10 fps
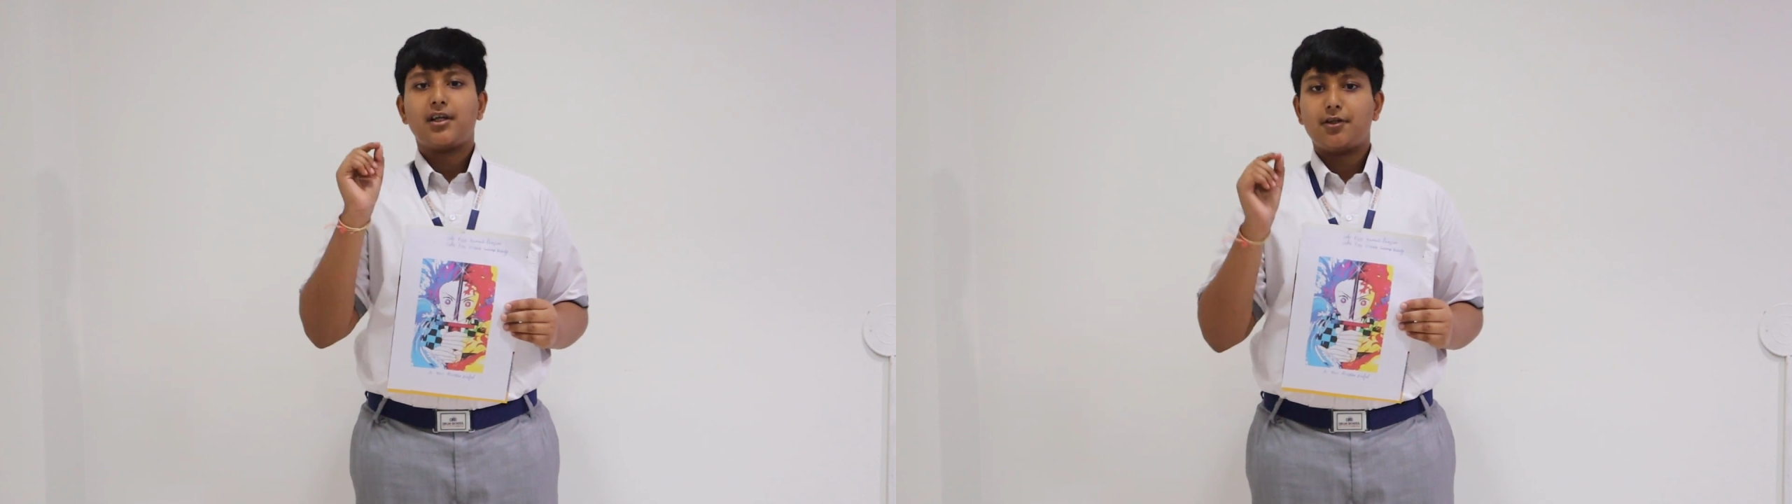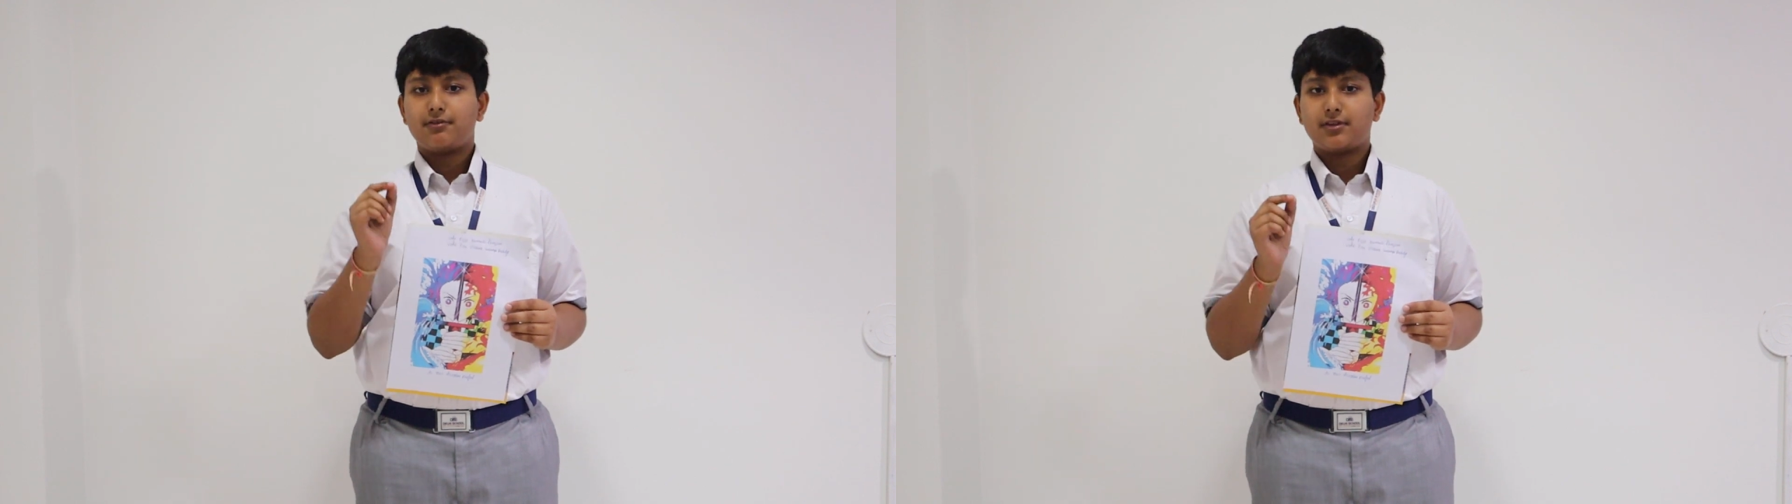
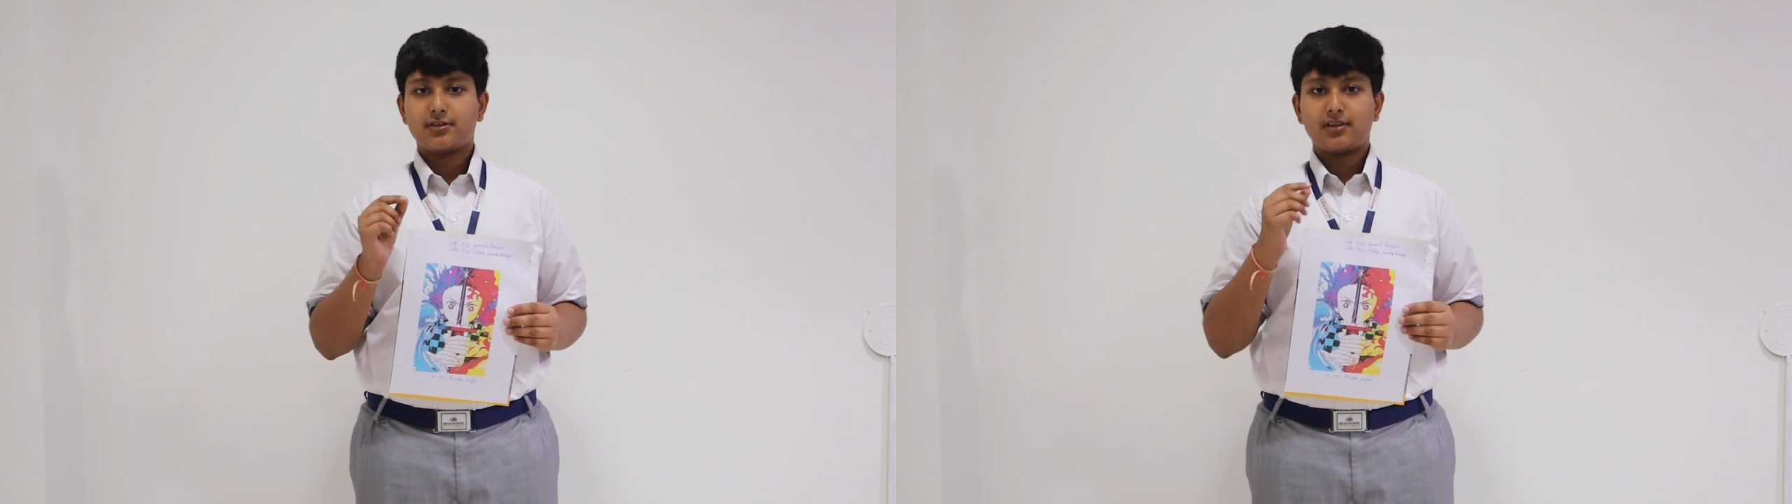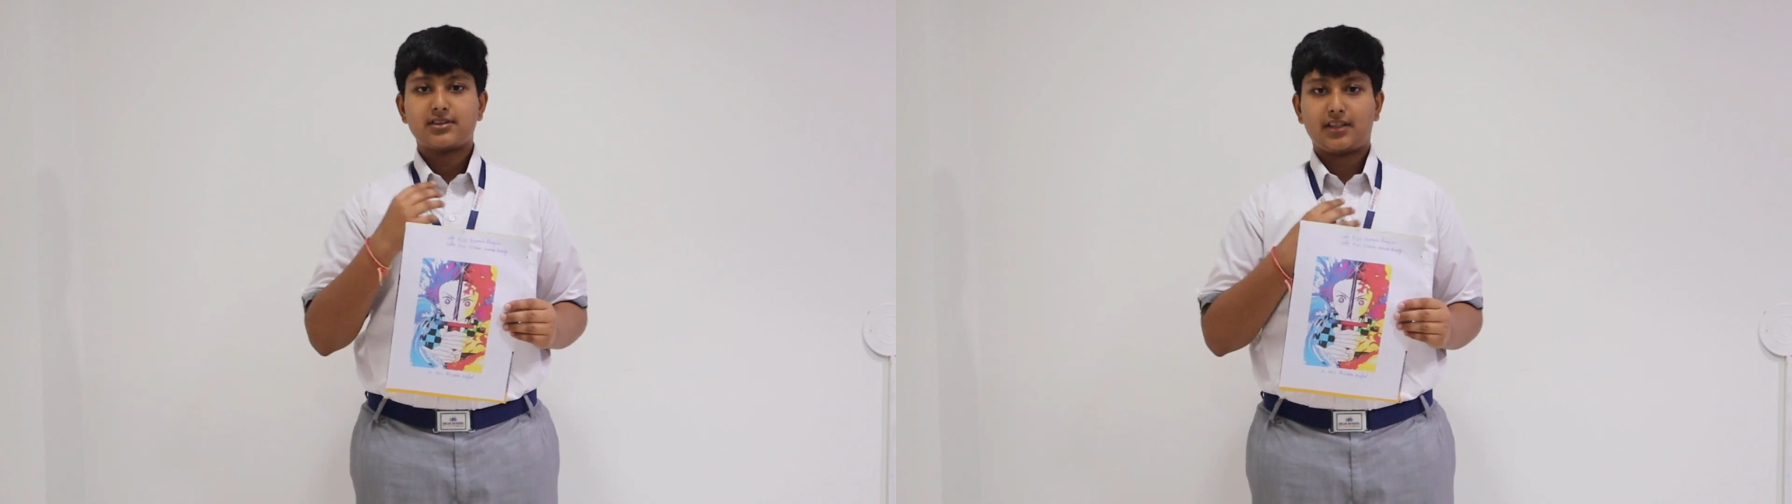
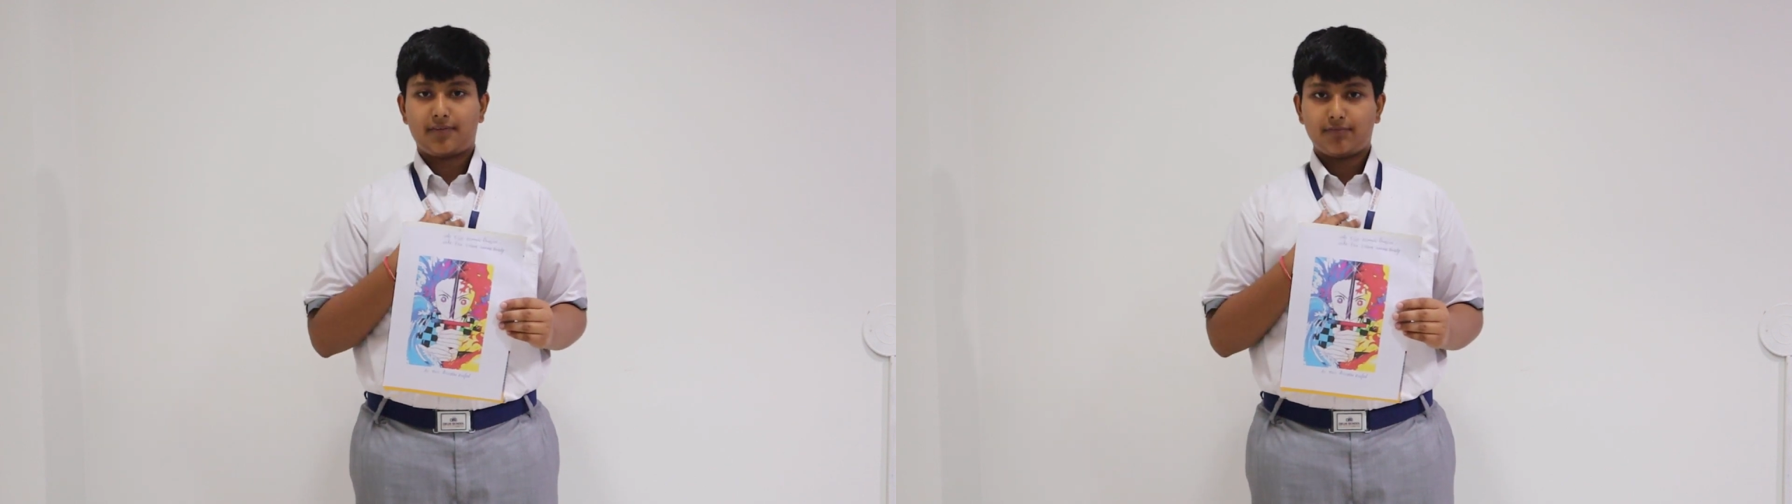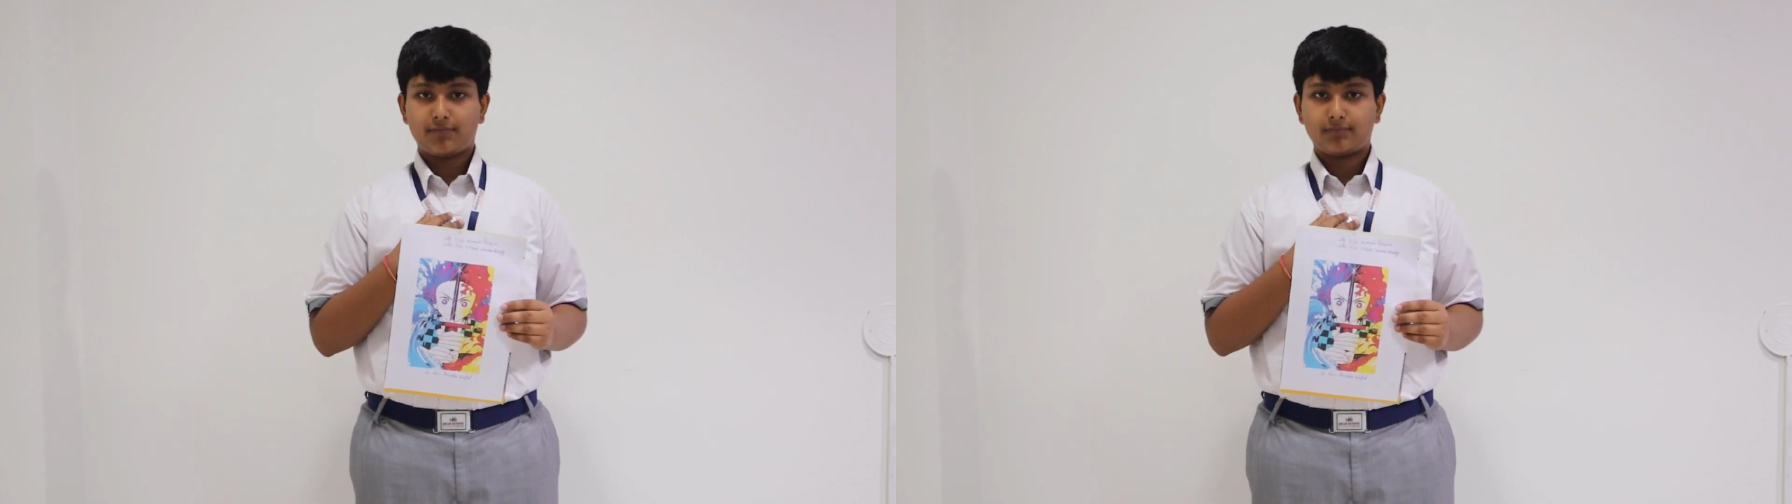individual's
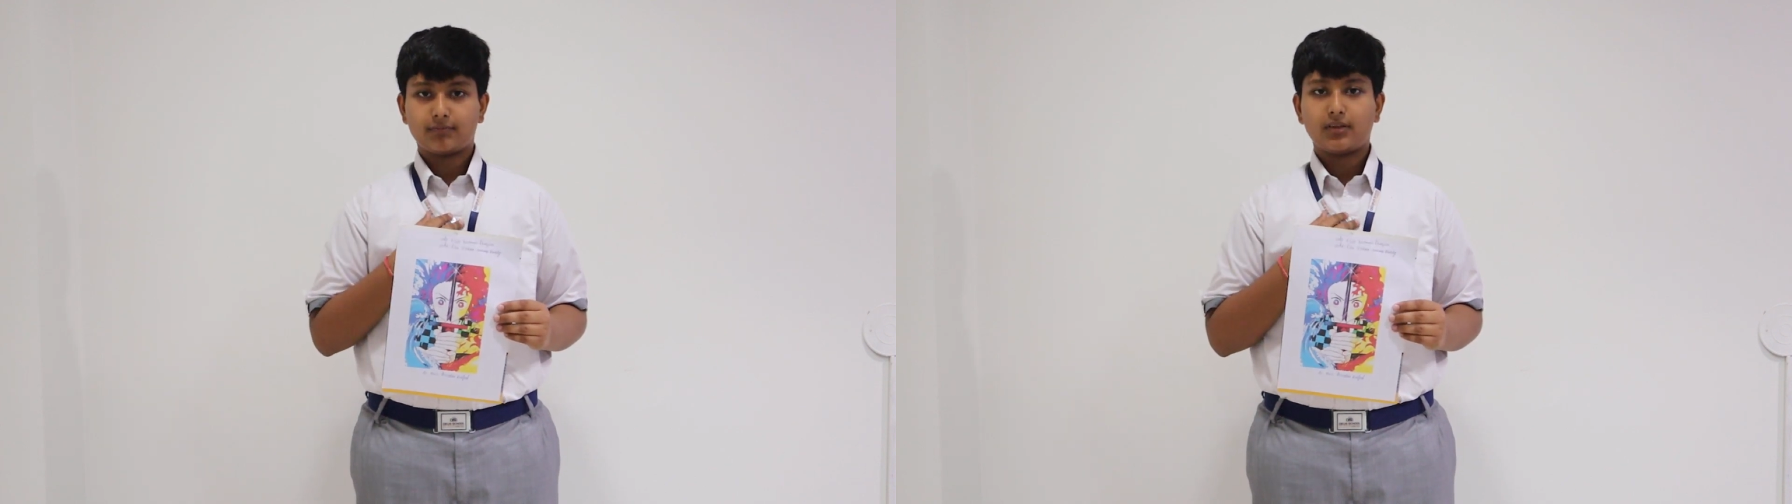life.